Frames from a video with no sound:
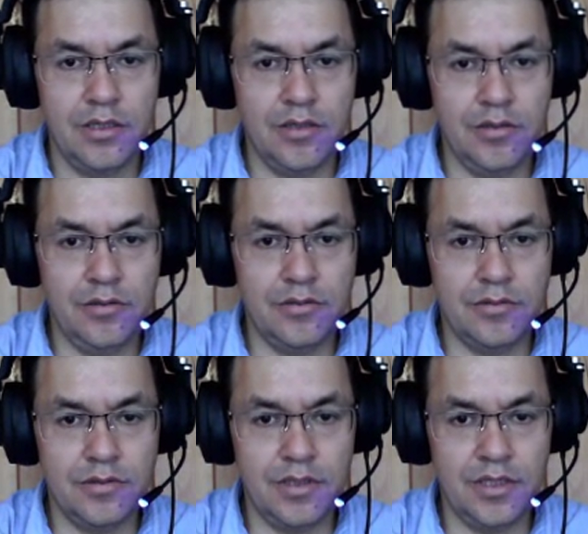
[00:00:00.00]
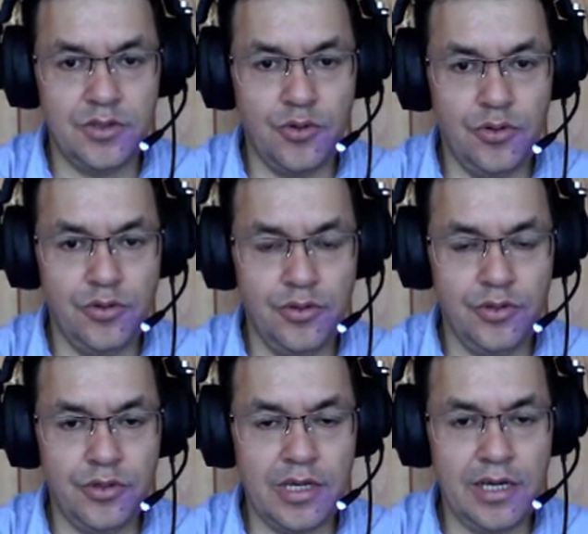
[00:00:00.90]
No? It's who,
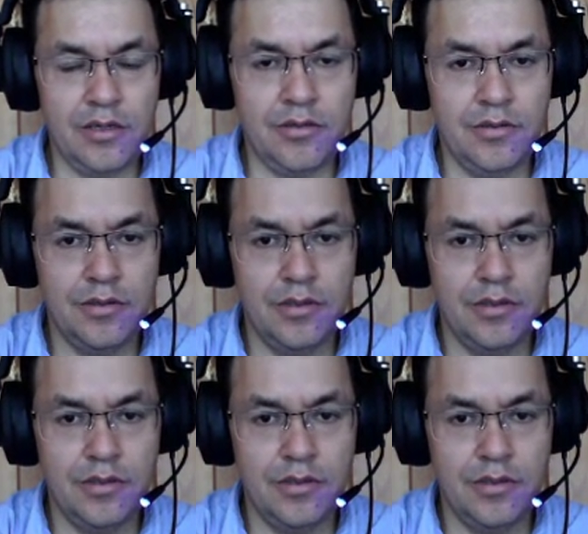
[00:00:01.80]
not how.